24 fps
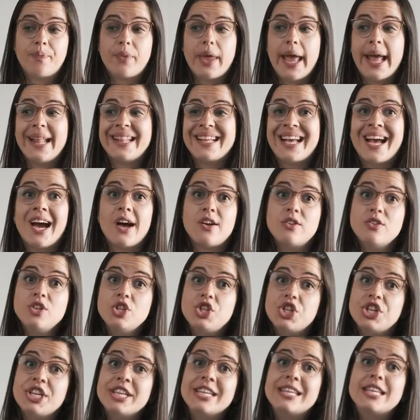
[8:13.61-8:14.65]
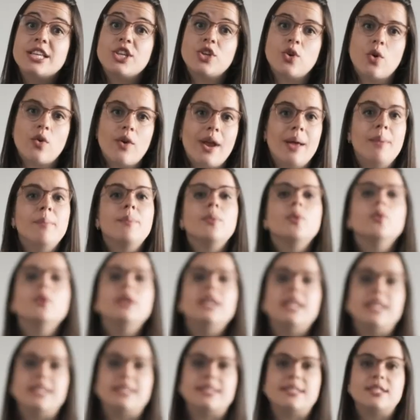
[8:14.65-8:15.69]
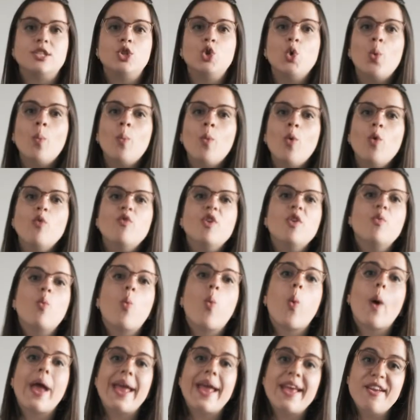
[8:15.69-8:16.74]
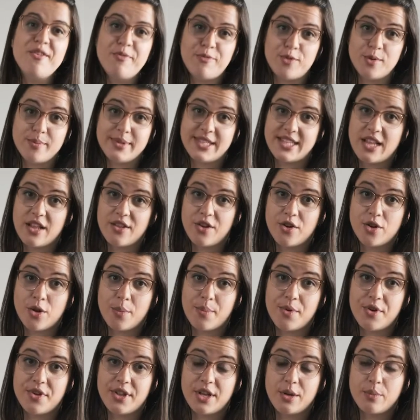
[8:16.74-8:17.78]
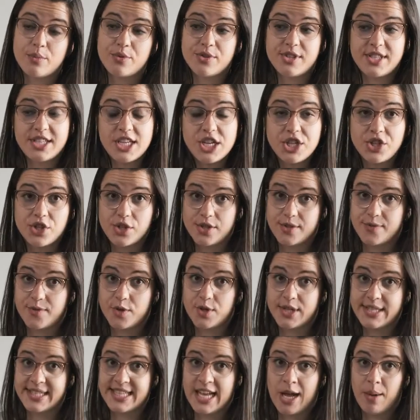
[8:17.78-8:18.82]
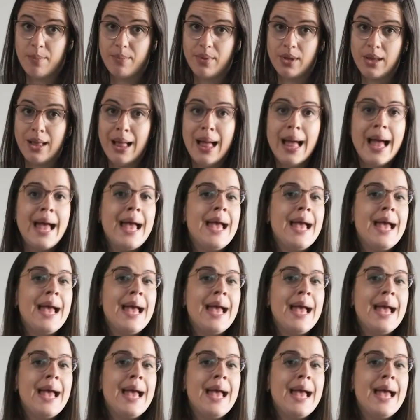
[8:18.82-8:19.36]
encouraging your employees to move away from standard operating procedures, for example,